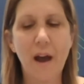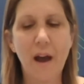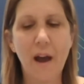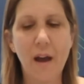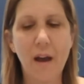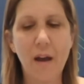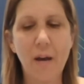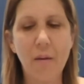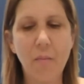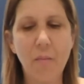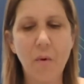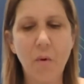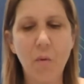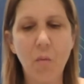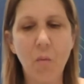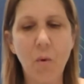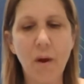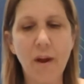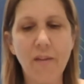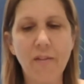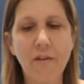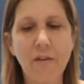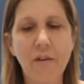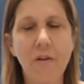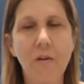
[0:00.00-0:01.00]
Um,
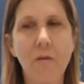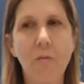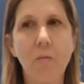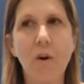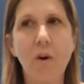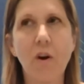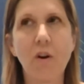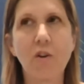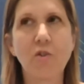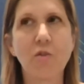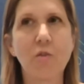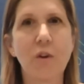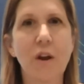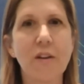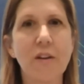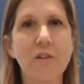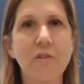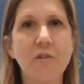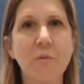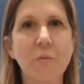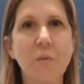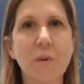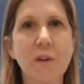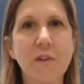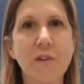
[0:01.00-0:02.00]
whether we're trying
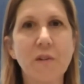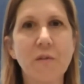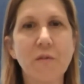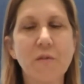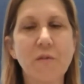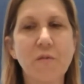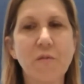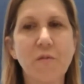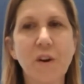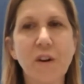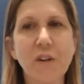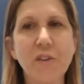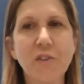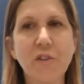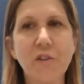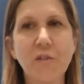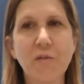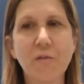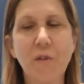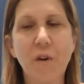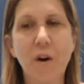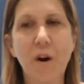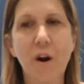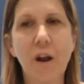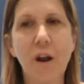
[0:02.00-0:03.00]
to reduce friction
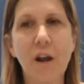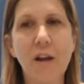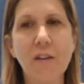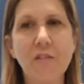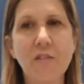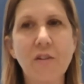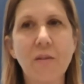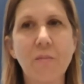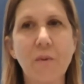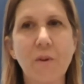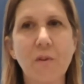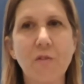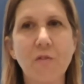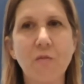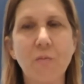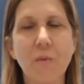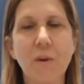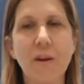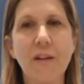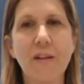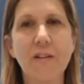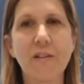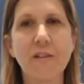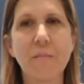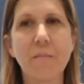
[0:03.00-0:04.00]
for our customers, we
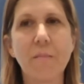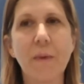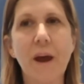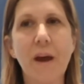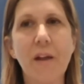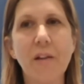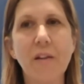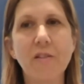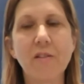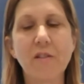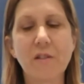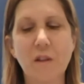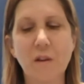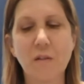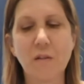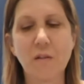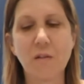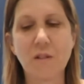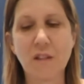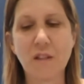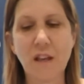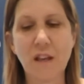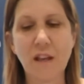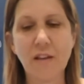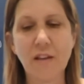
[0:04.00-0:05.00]
need to balance
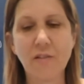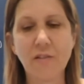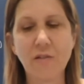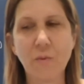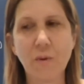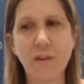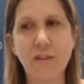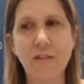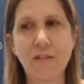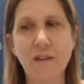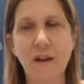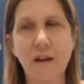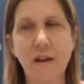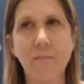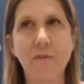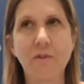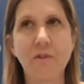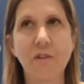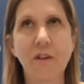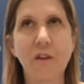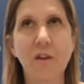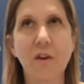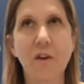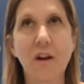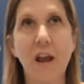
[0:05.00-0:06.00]
those things with
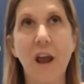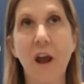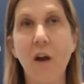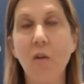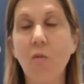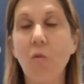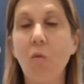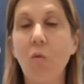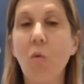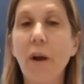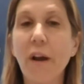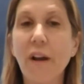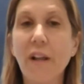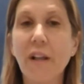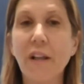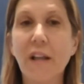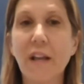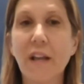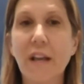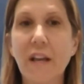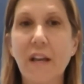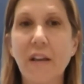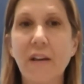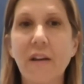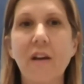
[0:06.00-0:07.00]
cybersecurity. How
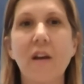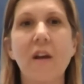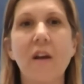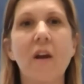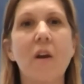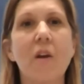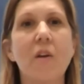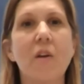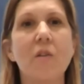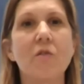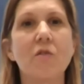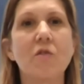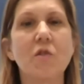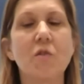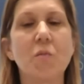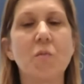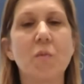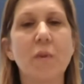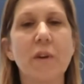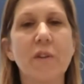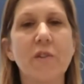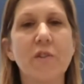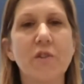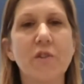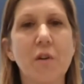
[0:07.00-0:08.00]
quickly do
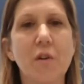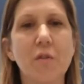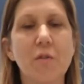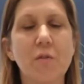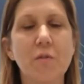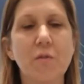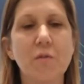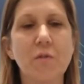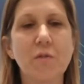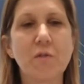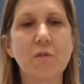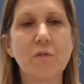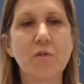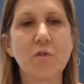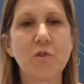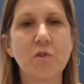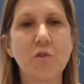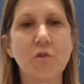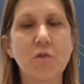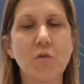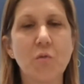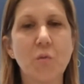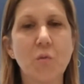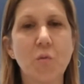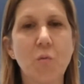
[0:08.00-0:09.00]
we choose
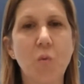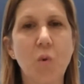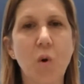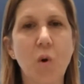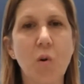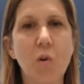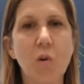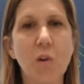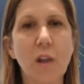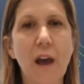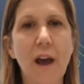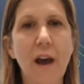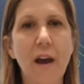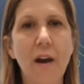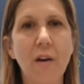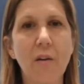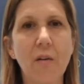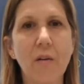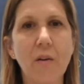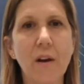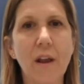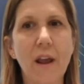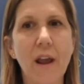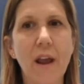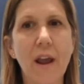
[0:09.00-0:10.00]
to roll
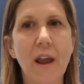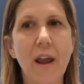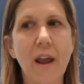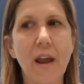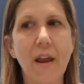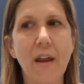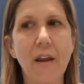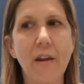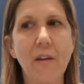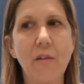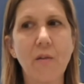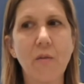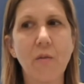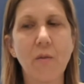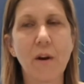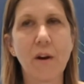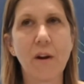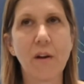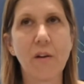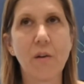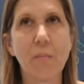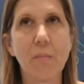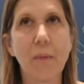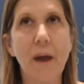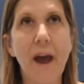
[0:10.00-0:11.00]
out a
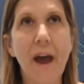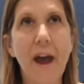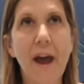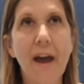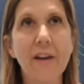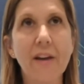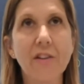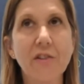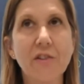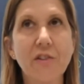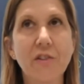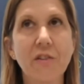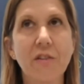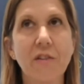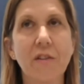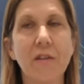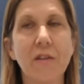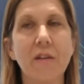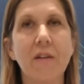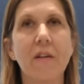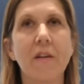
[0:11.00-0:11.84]
critical patch